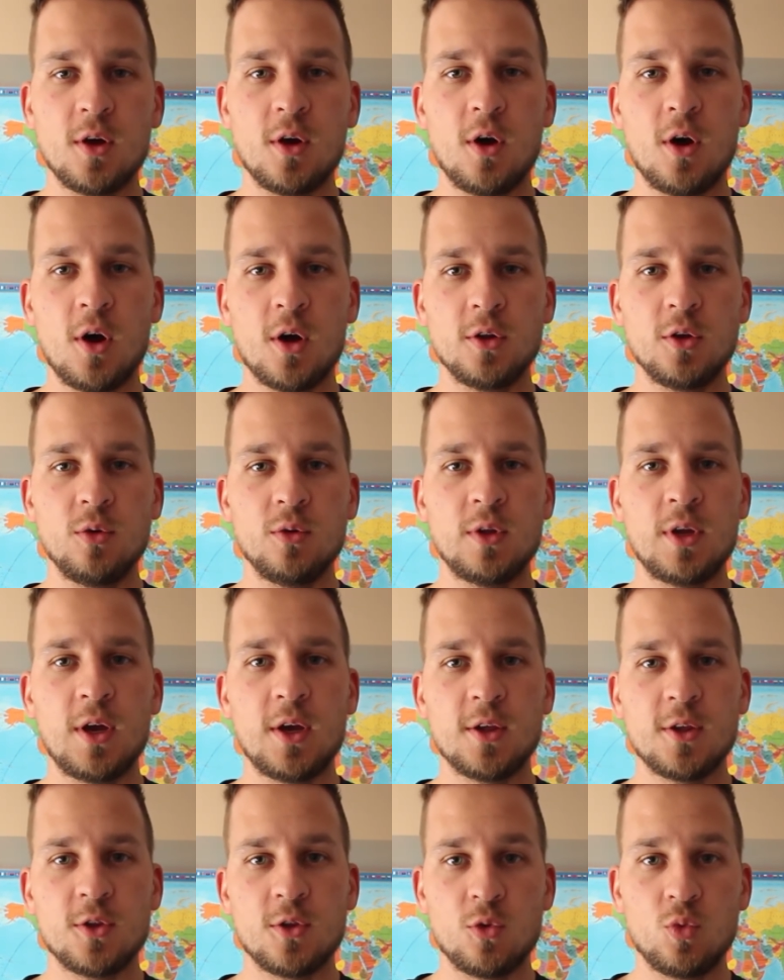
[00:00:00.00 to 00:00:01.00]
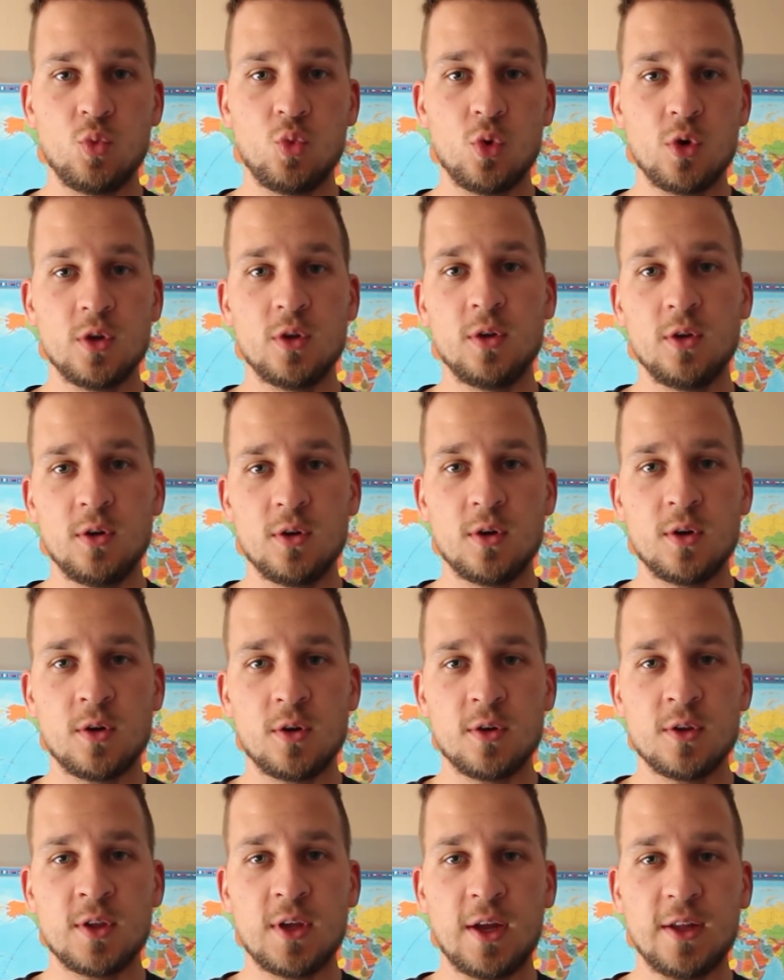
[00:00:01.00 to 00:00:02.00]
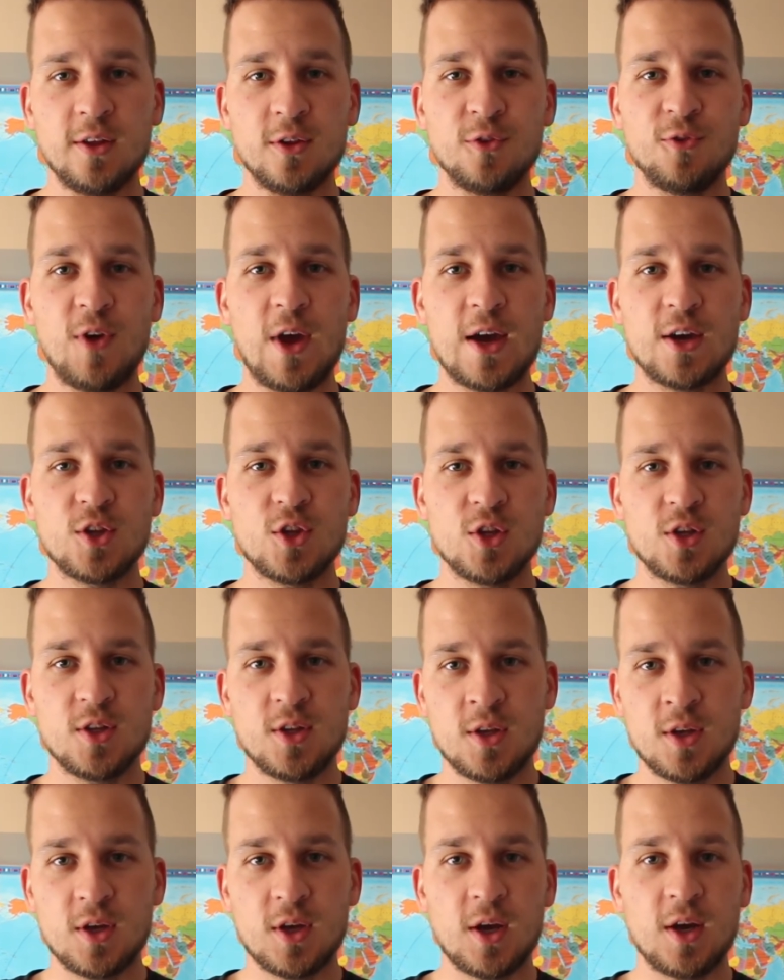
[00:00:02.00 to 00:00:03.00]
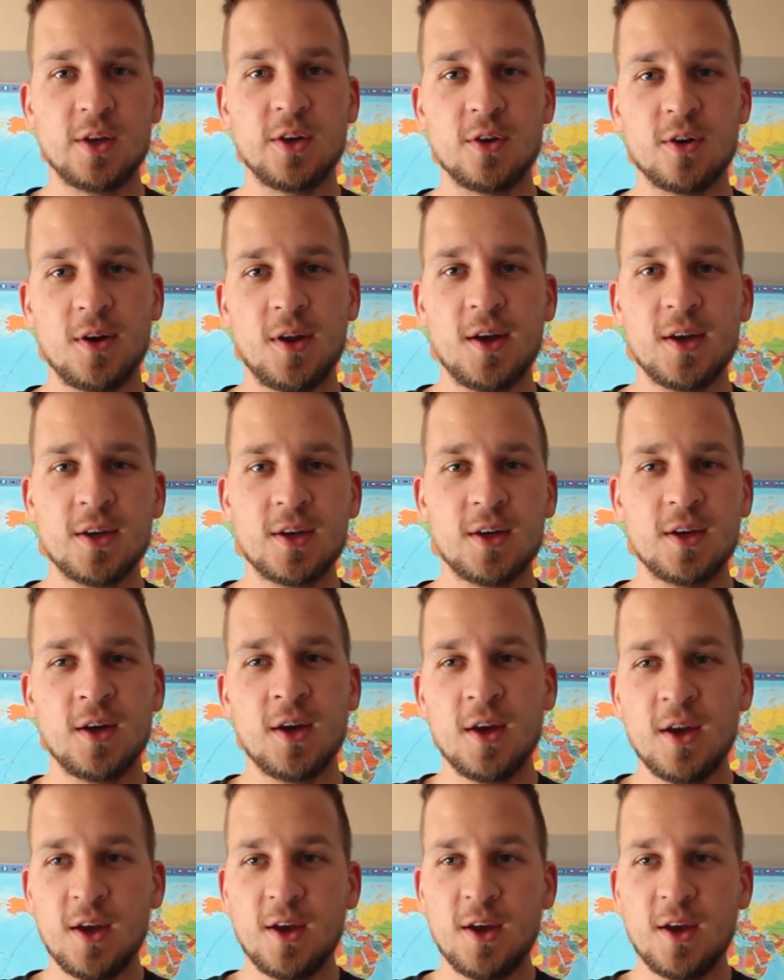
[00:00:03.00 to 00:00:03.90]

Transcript: audio tests were to your satisfaction and your liking.